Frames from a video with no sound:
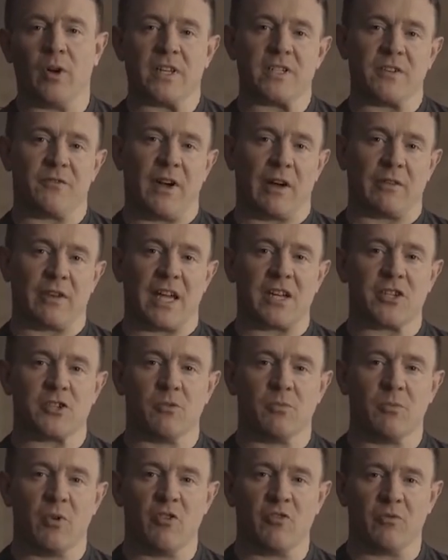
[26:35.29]
is a
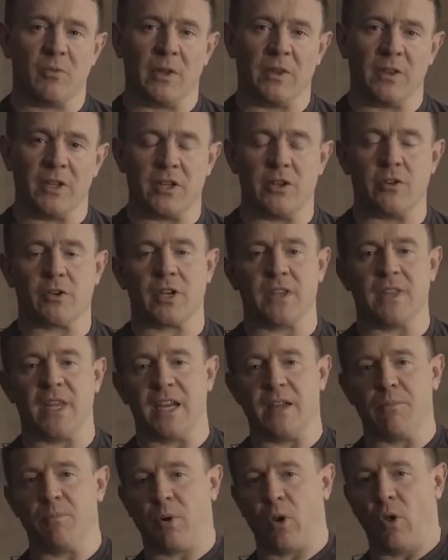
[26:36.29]
foundational movement that you can
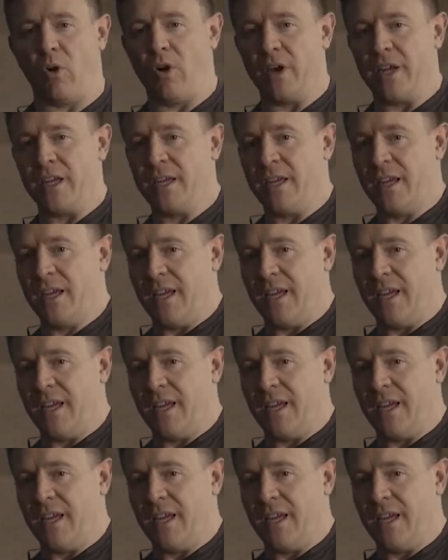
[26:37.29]
then employ